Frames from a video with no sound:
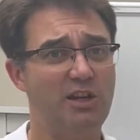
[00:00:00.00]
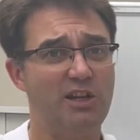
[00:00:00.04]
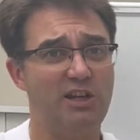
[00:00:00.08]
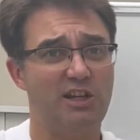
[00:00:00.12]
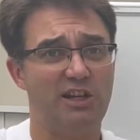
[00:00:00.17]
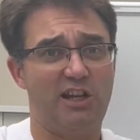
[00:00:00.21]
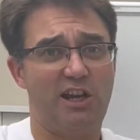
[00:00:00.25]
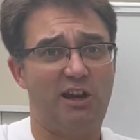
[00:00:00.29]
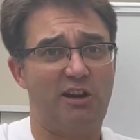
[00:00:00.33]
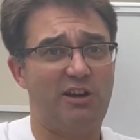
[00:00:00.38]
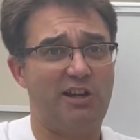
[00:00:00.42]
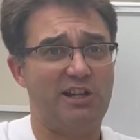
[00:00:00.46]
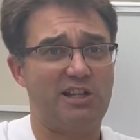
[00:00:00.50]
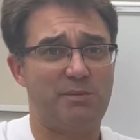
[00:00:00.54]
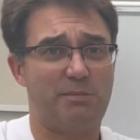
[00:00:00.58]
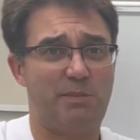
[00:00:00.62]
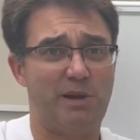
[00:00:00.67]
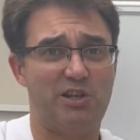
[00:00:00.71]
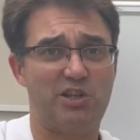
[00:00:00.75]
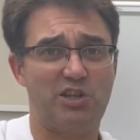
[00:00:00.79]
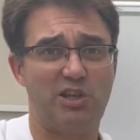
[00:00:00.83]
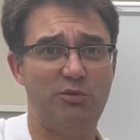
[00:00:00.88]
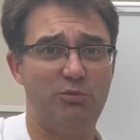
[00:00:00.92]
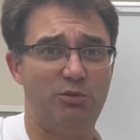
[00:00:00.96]
You know,
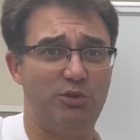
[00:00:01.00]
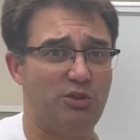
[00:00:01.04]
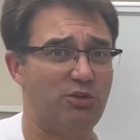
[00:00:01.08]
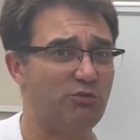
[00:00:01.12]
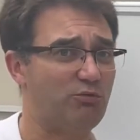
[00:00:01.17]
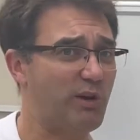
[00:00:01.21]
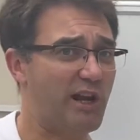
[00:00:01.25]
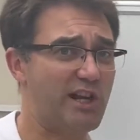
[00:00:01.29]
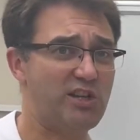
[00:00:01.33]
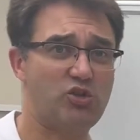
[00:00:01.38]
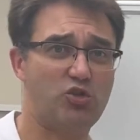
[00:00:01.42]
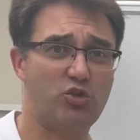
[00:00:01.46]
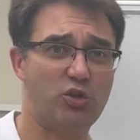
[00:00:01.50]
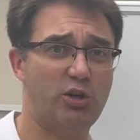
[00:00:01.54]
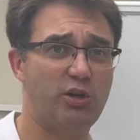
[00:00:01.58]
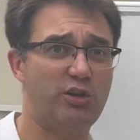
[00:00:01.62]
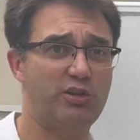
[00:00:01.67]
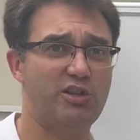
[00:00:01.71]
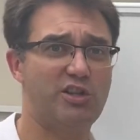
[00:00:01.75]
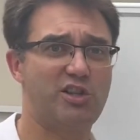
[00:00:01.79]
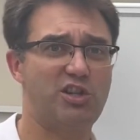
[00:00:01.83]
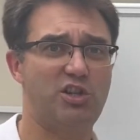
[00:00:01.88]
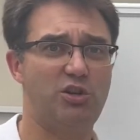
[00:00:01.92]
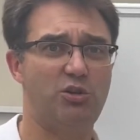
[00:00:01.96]
especially with the
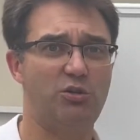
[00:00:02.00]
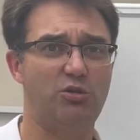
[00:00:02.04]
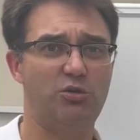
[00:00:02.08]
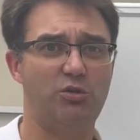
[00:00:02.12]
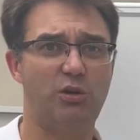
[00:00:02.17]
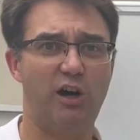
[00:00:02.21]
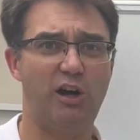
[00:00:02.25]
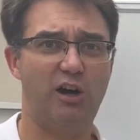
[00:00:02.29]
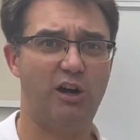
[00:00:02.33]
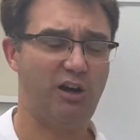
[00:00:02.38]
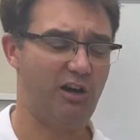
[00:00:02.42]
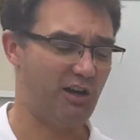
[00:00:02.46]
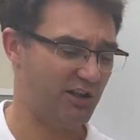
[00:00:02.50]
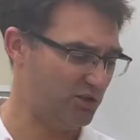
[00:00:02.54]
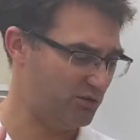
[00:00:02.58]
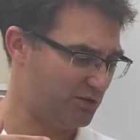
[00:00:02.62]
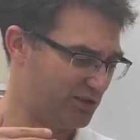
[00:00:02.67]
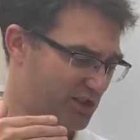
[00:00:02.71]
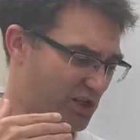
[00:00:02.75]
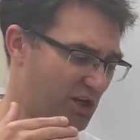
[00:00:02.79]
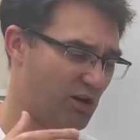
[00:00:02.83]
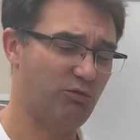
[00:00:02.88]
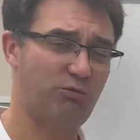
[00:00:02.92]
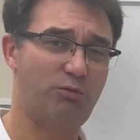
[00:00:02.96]
restaurants,
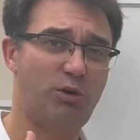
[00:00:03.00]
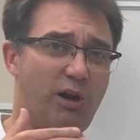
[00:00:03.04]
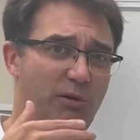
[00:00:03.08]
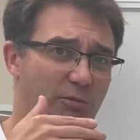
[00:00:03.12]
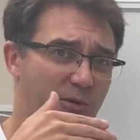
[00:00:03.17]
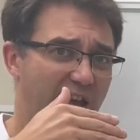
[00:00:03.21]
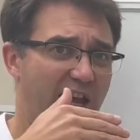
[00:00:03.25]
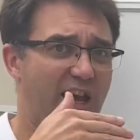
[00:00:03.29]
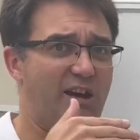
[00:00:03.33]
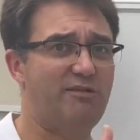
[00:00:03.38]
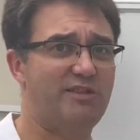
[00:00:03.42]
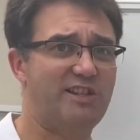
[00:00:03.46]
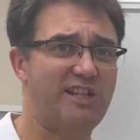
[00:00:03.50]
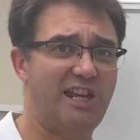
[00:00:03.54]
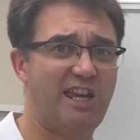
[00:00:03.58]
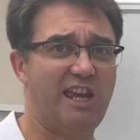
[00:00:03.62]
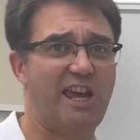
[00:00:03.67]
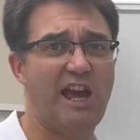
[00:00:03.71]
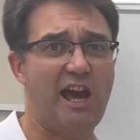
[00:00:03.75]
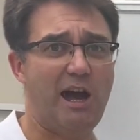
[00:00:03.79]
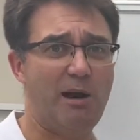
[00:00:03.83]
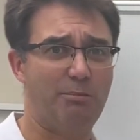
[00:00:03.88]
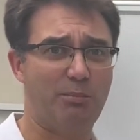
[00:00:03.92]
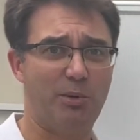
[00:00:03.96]
you're told, right, we have to
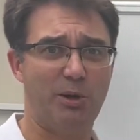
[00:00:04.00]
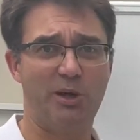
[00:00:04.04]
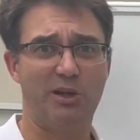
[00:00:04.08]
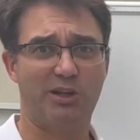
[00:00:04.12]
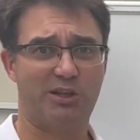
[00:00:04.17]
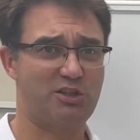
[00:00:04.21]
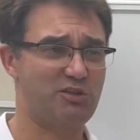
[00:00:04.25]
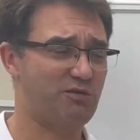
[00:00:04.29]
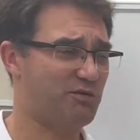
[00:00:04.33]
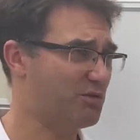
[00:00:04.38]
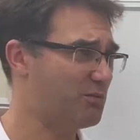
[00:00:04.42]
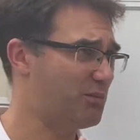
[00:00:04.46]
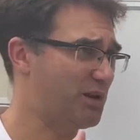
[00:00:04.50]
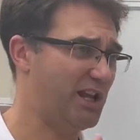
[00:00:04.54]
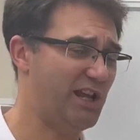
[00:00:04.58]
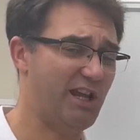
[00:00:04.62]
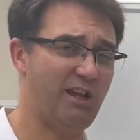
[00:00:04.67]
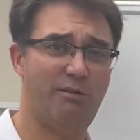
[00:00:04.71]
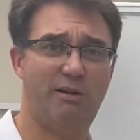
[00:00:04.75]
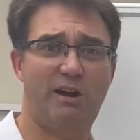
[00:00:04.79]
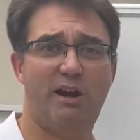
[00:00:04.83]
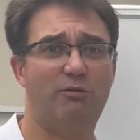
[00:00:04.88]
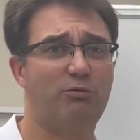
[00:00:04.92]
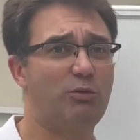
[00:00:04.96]
get our burgers from
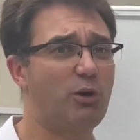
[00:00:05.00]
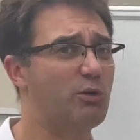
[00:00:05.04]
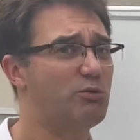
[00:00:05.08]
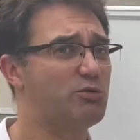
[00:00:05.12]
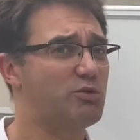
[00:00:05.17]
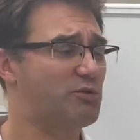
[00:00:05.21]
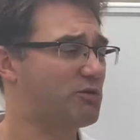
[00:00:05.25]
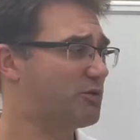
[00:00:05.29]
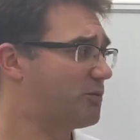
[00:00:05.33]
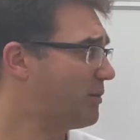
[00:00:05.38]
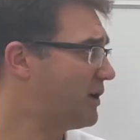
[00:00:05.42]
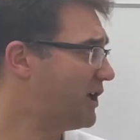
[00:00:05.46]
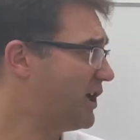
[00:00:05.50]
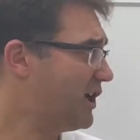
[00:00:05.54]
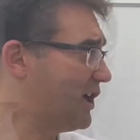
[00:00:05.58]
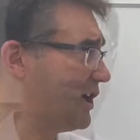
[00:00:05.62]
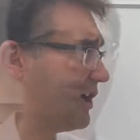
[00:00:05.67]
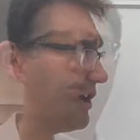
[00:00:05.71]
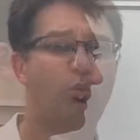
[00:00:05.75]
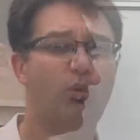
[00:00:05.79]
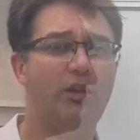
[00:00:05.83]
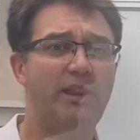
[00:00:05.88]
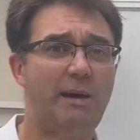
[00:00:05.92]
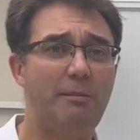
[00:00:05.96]
here, our rolls from
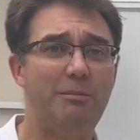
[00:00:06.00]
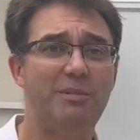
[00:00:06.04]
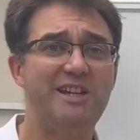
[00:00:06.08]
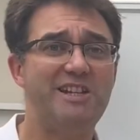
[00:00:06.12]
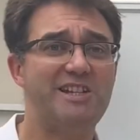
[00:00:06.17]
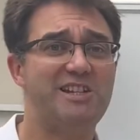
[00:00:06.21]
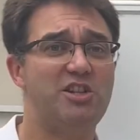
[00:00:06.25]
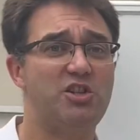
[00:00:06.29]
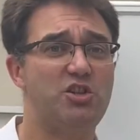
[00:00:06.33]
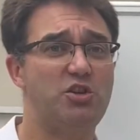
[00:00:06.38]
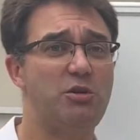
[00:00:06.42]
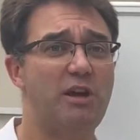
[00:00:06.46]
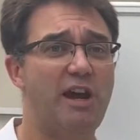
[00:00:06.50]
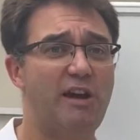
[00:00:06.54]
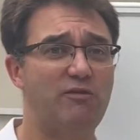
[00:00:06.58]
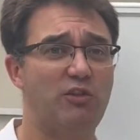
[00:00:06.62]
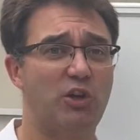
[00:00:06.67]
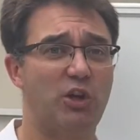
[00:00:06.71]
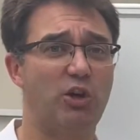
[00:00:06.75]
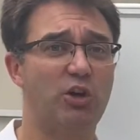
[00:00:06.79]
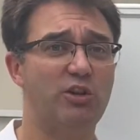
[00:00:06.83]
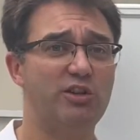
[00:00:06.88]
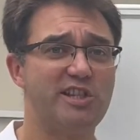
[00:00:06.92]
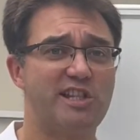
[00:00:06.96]
here. What that means is you have
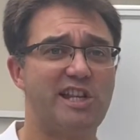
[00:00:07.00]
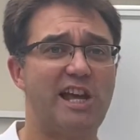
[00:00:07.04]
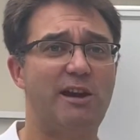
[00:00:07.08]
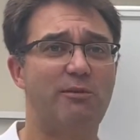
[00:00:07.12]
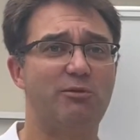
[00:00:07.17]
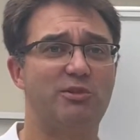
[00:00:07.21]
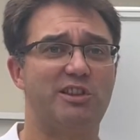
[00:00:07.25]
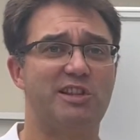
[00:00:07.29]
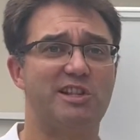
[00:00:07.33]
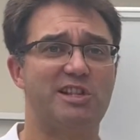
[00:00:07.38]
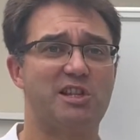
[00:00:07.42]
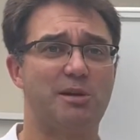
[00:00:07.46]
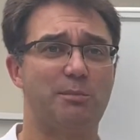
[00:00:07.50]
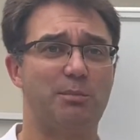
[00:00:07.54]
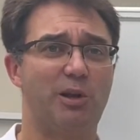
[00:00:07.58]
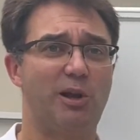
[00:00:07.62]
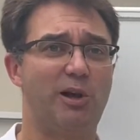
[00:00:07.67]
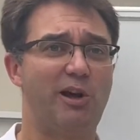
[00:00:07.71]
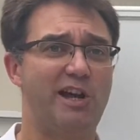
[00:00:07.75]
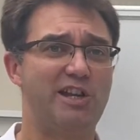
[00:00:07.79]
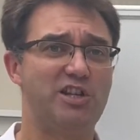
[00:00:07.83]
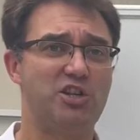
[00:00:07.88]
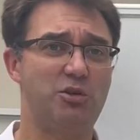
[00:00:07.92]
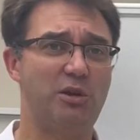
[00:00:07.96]
the contact with the
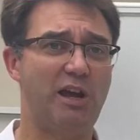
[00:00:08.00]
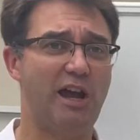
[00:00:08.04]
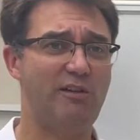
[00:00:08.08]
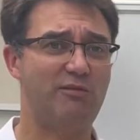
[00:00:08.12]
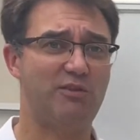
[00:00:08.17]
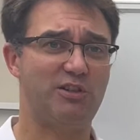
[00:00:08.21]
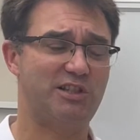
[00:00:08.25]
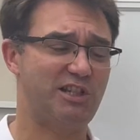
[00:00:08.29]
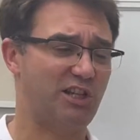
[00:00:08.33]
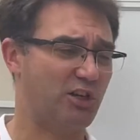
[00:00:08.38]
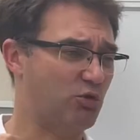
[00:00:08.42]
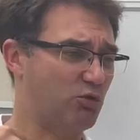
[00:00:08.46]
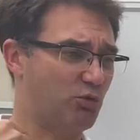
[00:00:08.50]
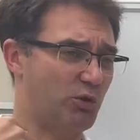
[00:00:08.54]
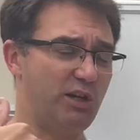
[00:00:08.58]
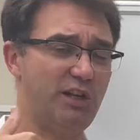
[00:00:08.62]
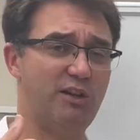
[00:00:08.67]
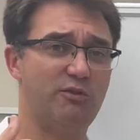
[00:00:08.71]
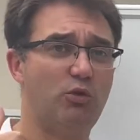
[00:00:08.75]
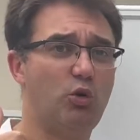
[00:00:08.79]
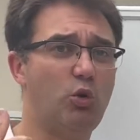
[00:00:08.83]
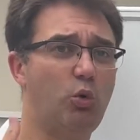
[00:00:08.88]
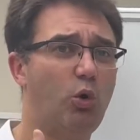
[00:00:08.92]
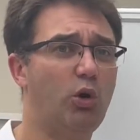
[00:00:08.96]
suppliers, you have a
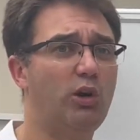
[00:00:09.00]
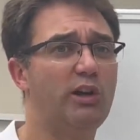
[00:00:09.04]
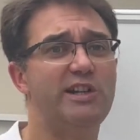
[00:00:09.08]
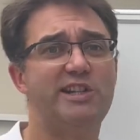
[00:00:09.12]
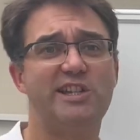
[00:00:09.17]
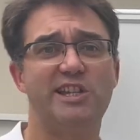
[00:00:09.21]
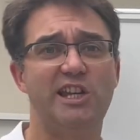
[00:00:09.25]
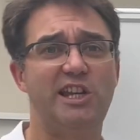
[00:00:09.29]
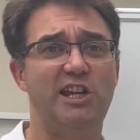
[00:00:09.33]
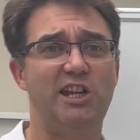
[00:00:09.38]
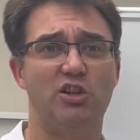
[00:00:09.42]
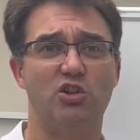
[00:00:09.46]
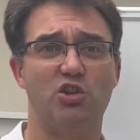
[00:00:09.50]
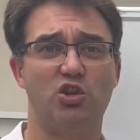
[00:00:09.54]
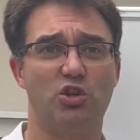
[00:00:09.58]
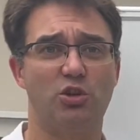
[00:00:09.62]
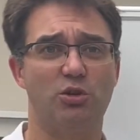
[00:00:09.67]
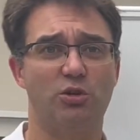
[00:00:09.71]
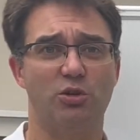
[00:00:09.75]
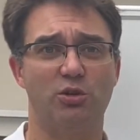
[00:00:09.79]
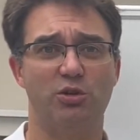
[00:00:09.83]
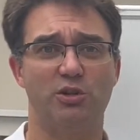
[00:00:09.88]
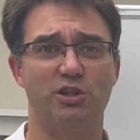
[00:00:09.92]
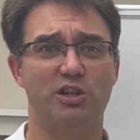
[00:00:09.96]
degree of quality
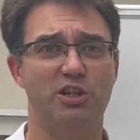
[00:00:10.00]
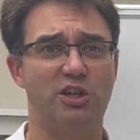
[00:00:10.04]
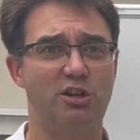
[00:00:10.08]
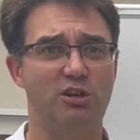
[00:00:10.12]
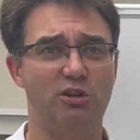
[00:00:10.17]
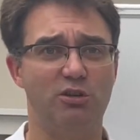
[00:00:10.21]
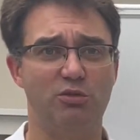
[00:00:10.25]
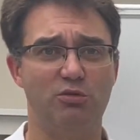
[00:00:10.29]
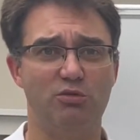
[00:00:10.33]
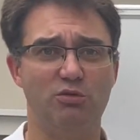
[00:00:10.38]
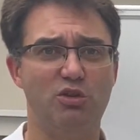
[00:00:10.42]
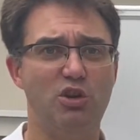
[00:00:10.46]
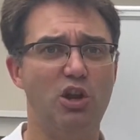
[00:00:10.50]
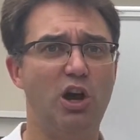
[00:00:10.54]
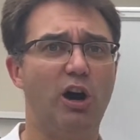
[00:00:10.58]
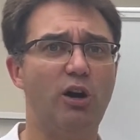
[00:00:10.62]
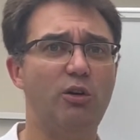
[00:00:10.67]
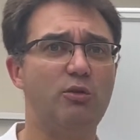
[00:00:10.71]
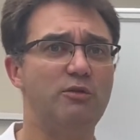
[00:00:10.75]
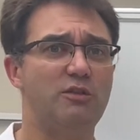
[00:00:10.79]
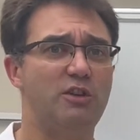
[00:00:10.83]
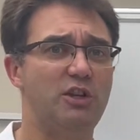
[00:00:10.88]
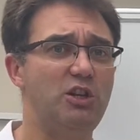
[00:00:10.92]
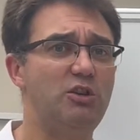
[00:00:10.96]
ensured, you
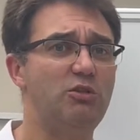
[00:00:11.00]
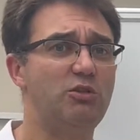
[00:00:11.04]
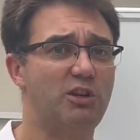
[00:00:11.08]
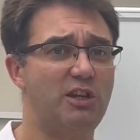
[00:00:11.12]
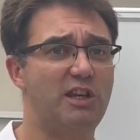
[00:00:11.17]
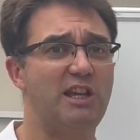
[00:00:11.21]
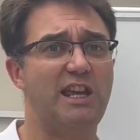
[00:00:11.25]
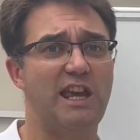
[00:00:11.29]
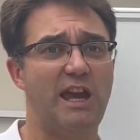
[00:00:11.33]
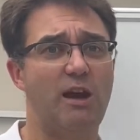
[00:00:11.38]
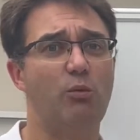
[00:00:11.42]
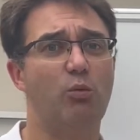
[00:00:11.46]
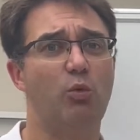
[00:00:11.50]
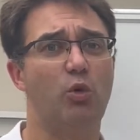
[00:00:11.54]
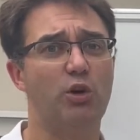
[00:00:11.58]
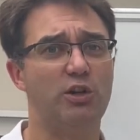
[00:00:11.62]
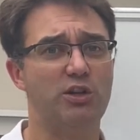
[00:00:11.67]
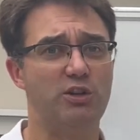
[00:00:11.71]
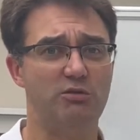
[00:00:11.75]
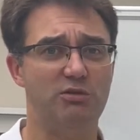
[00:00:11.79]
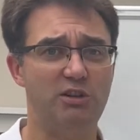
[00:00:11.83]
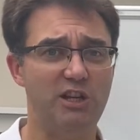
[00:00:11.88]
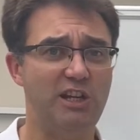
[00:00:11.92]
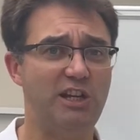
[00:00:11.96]
know that you can get
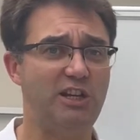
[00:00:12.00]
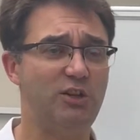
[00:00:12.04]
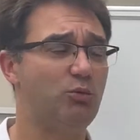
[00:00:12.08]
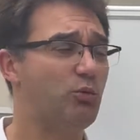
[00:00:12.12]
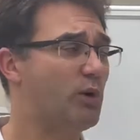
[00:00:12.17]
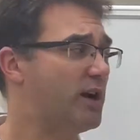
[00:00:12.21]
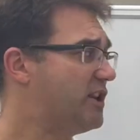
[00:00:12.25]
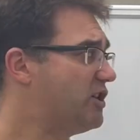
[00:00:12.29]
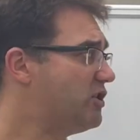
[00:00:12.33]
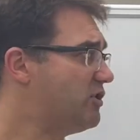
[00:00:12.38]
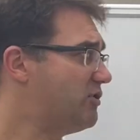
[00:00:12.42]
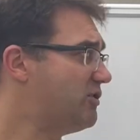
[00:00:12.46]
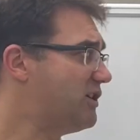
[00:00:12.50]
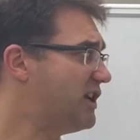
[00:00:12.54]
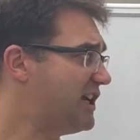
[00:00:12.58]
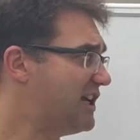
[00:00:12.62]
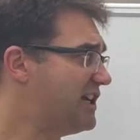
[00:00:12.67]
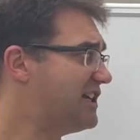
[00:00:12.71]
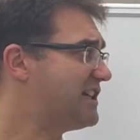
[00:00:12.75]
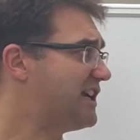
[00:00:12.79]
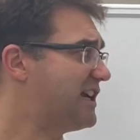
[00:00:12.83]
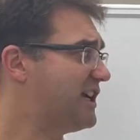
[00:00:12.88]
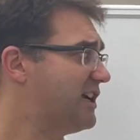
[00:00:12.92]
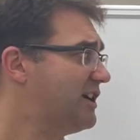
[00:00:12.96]
what you need when you
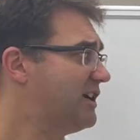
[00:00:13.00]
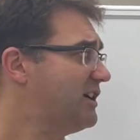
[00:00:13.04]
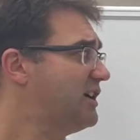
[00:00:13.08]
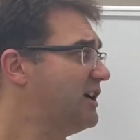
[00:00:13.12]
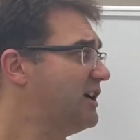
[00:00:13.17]
need it.